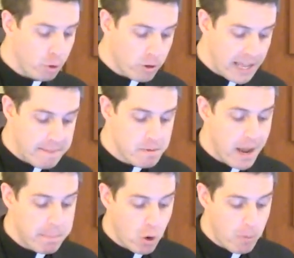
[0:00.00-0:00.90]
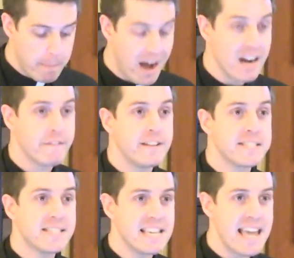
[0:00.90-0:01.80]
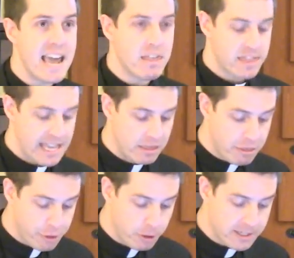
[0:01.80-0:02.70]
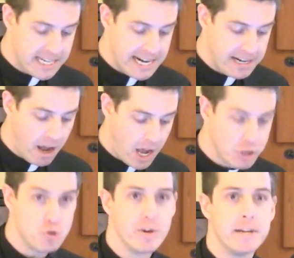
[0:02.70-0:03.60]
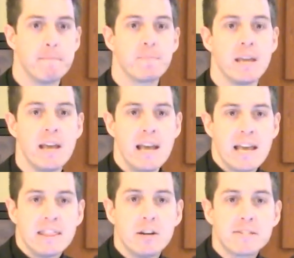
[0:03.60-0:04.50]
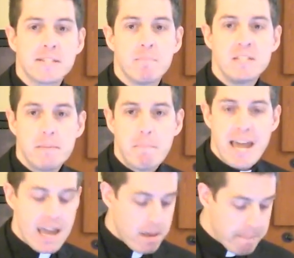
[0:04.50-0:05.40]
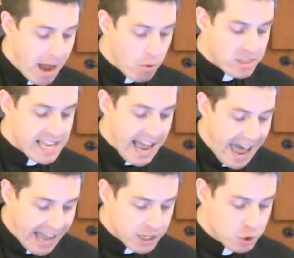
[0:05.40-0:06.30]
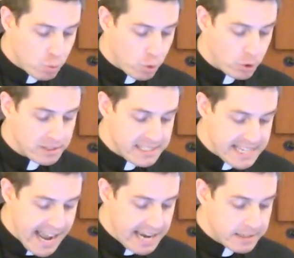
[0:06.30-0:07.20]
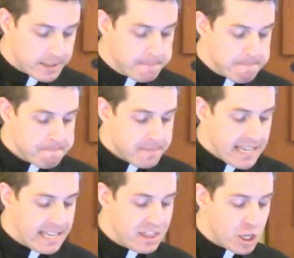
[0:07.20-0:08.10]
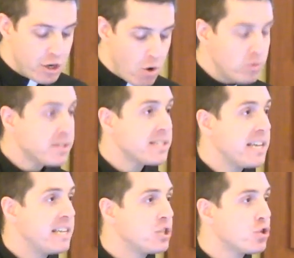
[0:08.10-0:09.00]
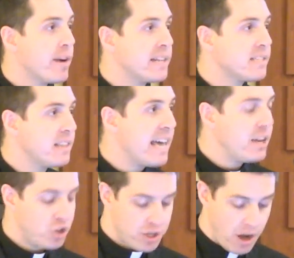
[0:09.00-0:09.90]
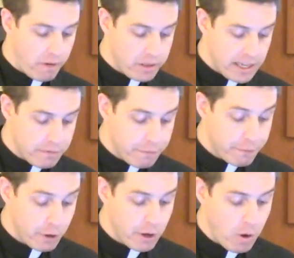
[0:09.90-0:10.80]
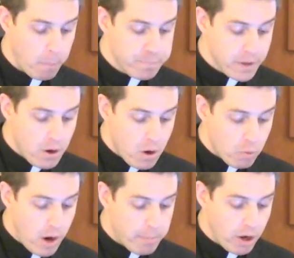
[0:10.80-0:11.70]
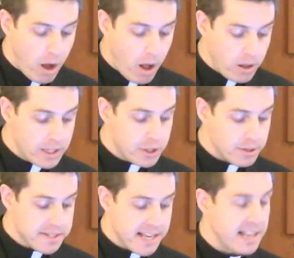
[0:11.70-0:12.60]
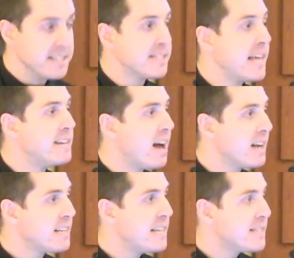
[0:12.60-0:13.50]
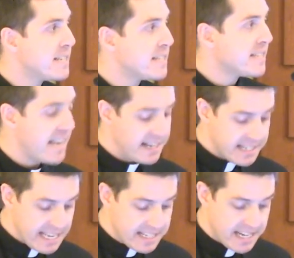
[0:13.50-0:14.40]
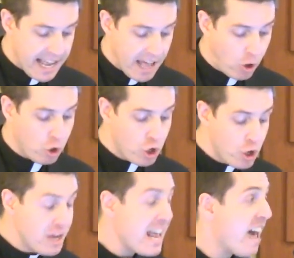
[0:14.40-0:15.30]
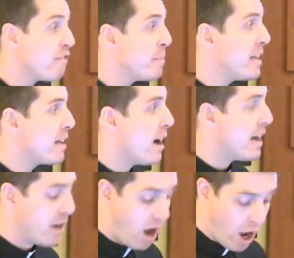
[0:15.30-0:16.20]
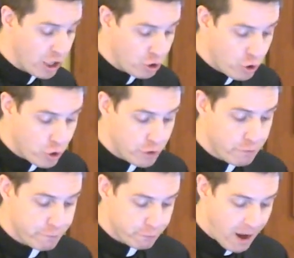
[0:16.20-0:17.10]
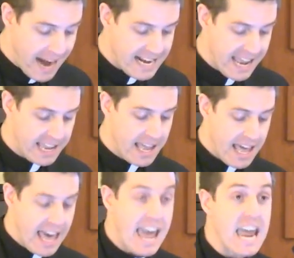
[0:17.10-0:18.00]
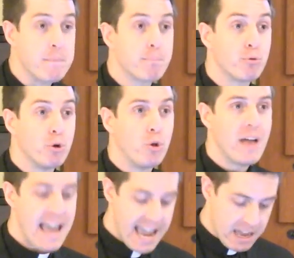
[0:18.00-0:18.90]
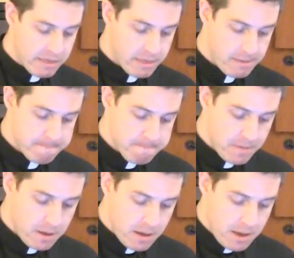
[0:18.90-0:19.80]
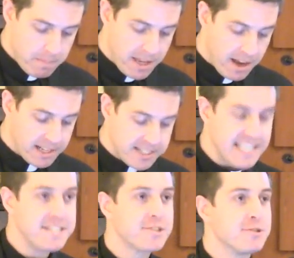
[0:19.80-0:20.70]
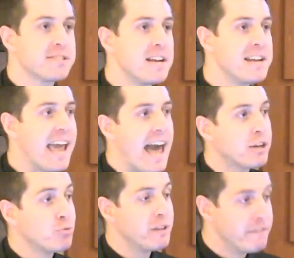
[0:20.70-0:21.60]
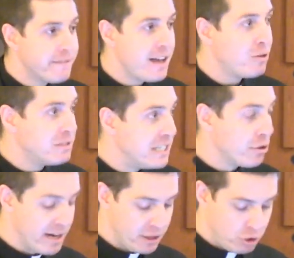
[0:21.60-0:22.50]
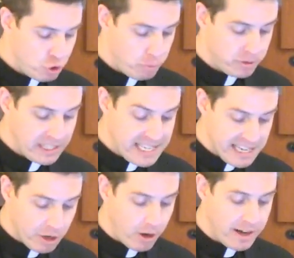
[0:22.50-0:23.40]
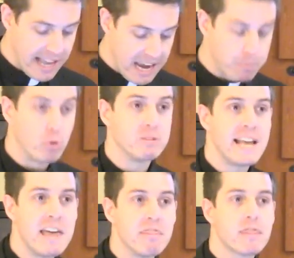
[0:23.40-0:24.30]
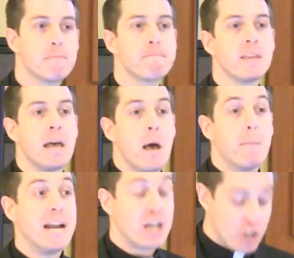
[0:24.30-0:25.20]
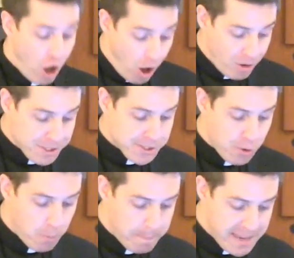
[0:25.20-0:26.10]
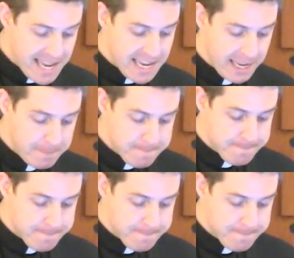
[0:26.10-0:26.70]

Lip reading: proclaimed by Pope Boniface VIII in 1300. There's some debate about the actual date. In the notes to his translation of the Inferno, Robert Hollander says that Dante's descent into hell could have begun on Good Friday, April 8th, because Easter Sunday actually fell during the Jubilee year on April 10th. But it could also be